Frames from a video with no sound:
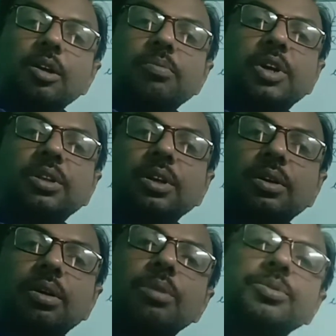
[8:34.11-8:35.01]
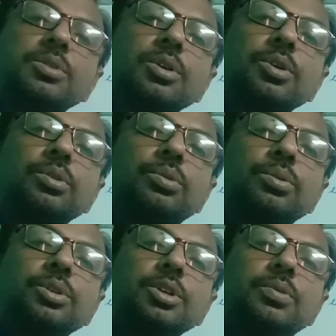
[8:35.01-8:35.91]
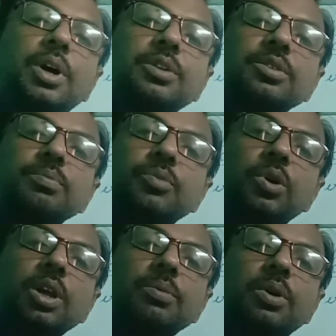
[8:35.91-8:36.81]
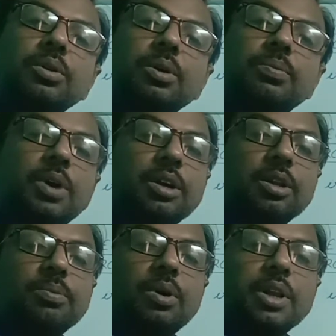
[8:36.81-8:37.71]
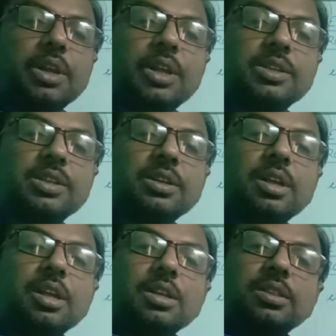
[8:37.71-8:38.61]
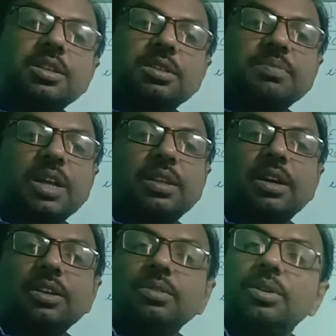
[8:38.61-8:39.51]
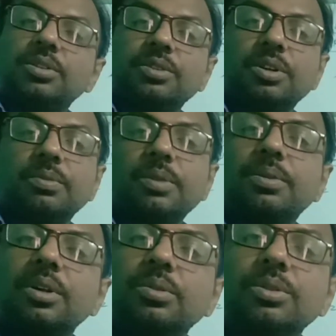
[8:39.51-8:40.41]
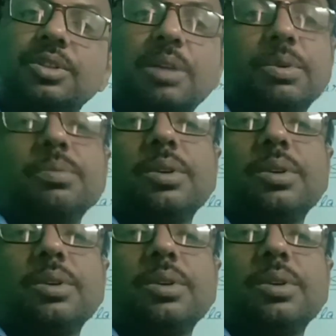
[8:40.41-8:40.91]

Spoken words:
For the crops those requires more amount of water for irrigation, this method is not suitable for those type of